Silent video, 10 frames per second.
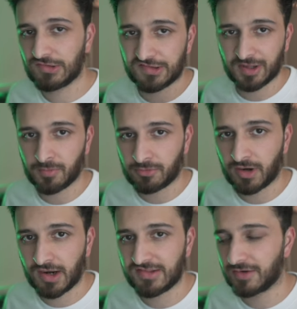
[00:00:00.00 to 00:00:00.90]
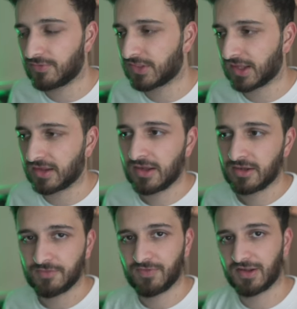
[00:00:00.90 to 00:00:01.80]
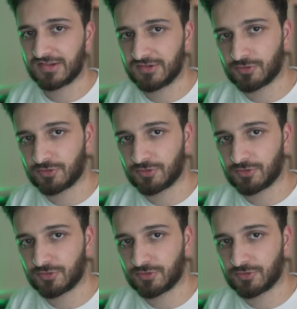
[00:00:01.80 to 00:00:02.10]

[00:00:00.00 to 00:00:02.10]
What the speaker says: To summarize everything, you first need